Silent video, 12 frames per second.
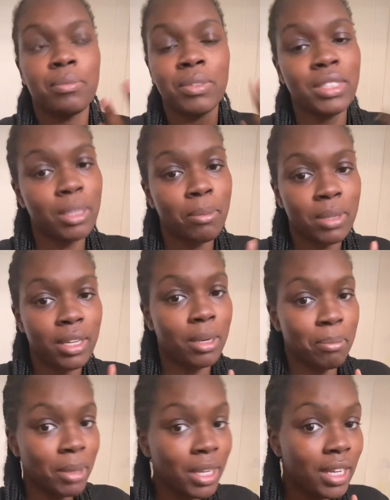something in
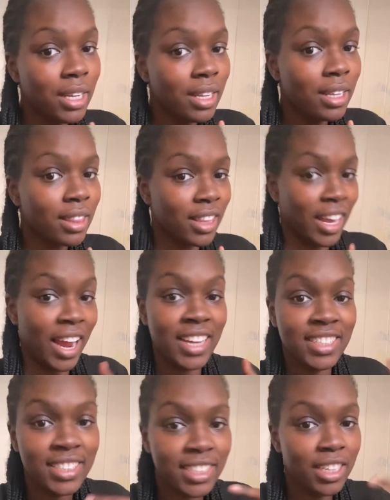me that I
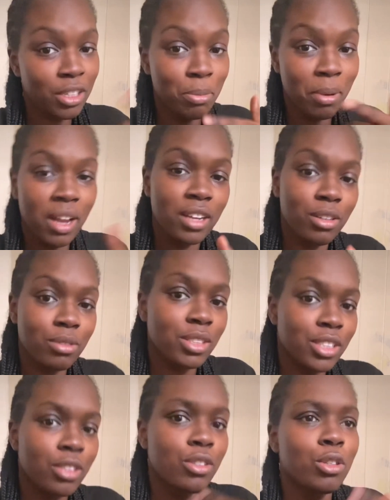see you probably don't
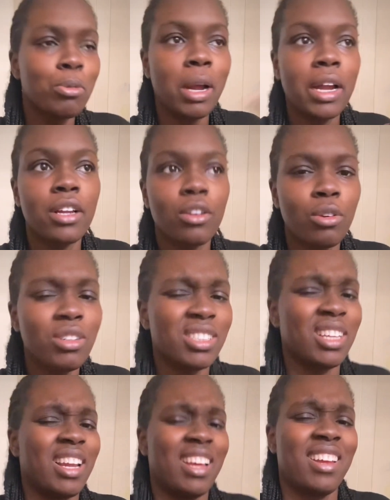see or you probably notice
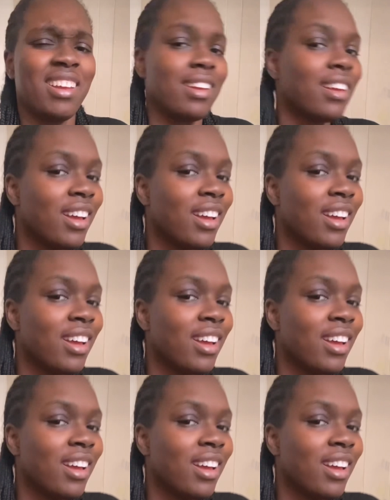it like